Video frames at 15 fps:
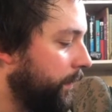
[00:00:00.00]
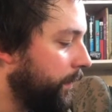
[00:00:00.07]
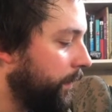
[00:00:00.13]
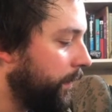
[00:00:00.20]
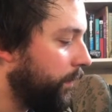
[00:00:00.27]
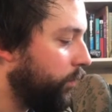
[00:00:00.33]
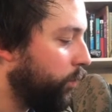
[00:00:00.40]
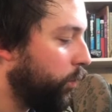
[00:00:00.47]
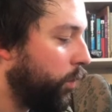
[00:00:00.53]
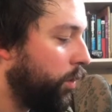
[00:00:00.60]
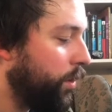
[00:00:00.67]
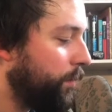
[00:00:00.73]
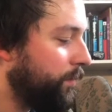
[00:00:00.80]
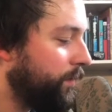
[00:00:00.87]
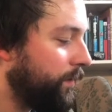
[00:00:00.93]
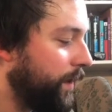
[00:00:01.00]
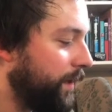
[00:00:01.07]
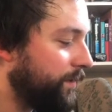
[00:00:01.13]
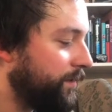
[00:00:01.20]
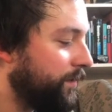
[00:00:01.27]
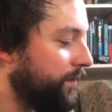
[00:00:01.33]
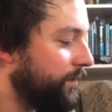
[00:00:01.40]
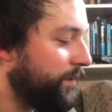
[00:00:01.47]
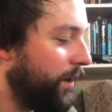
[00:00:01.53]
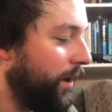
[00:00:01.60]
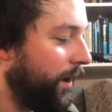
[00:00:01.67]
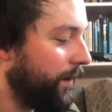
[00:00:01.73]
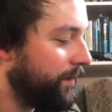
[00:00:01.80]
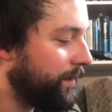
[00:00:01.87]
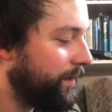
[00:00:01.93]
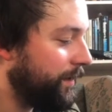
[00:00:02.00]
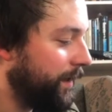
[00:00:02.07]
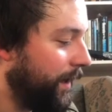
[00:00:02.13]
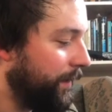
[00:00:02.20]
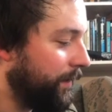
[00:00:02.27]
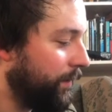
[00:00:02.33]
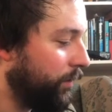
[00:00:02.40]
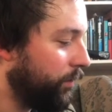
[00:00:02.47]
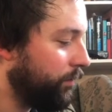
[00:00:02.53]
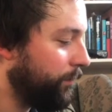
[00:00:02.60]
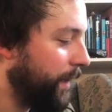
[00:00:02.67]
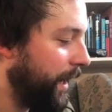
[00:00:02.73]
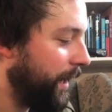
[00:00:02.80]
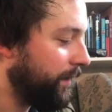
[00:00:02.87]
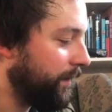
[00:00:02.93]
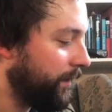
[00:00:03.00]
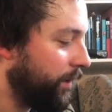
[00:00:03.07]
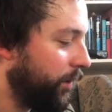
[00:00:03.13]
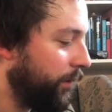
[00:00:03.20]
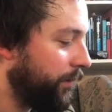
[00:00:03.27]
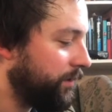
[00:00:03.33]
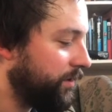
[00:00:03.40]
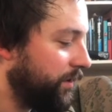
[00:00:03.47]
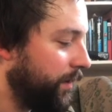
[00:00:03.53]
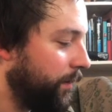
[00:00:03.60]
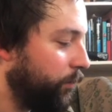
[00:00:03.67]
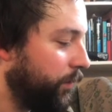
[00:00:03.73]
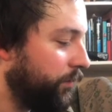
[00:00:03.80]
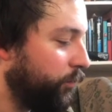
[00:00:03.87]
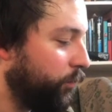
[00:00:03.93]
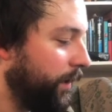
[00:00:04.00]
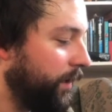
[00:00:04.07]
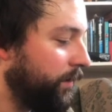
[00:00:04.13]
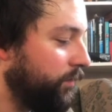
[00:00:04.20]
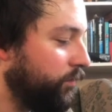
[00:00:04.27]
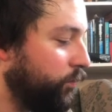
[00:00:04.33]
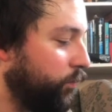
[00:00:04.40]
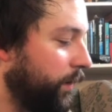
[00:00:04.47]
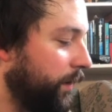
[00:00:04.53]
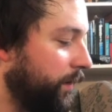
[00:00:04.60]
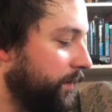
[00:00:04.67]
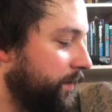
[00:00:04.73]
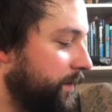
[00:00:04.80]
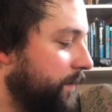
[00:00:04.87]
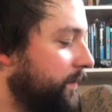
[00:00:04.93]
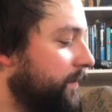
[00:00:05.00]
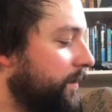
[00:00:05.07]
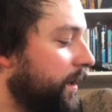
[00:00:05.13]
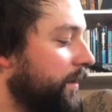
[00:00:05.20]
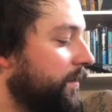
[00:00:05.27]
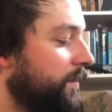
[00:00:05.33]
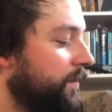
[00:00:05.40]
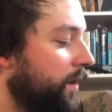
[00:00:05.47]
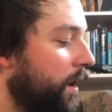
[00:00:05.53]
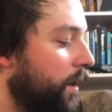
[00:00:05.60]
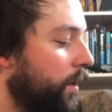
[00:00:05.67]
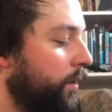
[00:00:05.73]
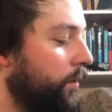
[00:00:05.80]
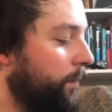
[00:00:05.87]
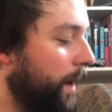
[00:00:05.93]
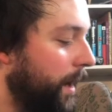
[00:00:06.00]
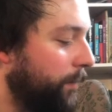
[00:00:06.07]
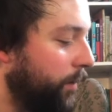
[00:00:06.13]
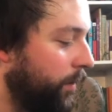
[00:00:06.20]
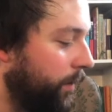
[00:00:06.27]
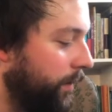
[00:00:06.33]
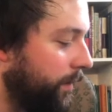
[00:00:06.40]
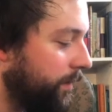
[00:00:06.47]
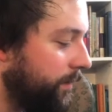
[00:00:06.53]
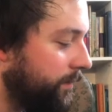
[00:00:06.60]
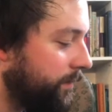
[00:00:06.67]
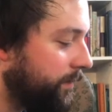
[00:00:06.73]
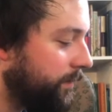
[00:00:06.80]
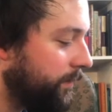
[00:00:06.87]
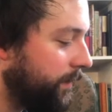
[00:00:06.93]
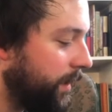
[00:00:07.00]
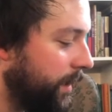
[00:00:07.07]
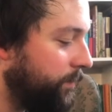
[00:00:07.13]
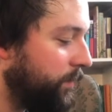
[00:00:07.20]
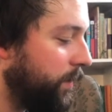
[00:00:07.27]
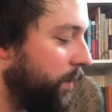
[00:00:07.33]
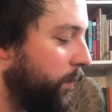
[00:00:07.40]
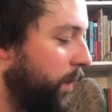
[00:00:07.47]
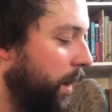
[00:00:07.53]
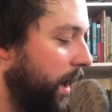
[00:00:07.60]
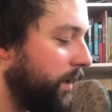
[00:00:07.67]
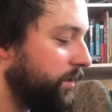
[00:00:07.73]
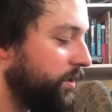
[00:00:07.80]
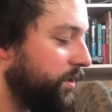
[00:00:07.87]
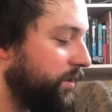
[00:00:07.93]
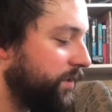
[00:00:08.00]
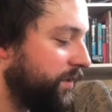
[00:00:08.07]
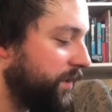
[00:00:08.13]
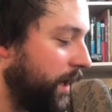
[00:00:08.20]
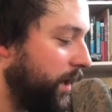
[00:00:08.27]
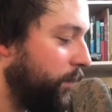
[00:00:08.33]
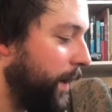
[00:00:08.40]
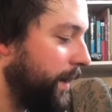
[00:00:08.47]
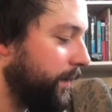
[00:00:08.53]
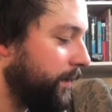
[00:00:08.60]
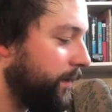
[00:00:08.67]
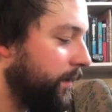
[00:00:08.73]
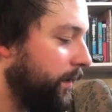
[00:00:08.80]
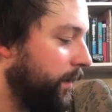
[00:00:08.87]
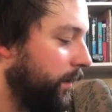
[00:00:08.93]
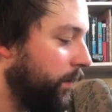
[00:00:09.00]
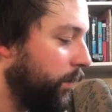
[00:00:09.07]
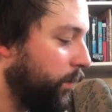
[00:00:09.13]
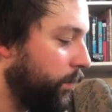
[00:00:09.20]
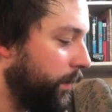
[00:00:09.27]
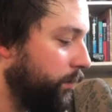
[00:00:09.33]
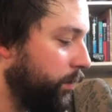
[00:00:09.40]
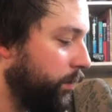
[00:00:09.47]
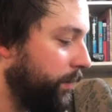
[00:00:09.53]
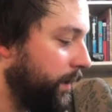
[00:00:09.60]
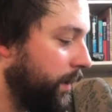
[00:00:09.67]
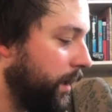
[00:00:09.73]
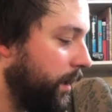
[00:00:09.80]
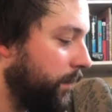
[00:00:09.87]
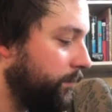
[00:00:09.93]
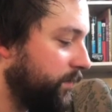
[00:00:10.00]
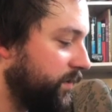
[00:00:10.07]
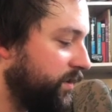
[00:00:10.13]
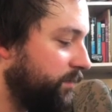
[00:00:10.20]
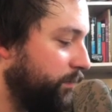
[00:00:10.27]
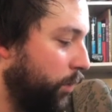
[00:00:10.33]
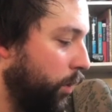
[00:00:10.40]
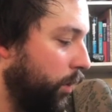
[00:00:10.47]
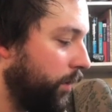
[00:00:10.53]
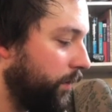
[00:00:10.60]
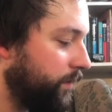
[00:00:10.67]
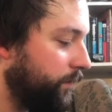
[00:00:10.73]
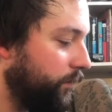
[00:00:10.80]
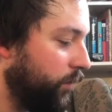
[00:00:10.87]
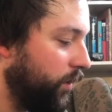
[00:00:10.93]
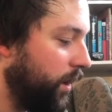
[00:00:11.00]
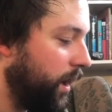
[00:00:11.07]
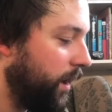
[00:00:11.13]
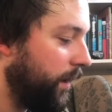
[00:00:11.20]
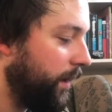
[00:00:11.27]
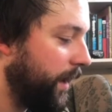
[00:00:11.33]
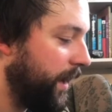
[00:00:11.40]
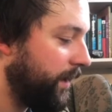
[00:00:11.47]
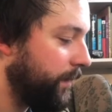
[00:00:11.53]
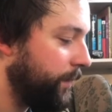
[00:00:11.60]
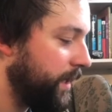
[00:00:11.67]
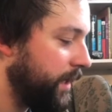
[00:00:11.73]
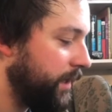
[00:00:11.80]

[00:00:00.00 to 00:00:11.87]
It warmed Nestor's heart, and the old man encouraged them with winged words. Just so, my boys. Keep your watch. Stay awake, or we will become sport for our enemies.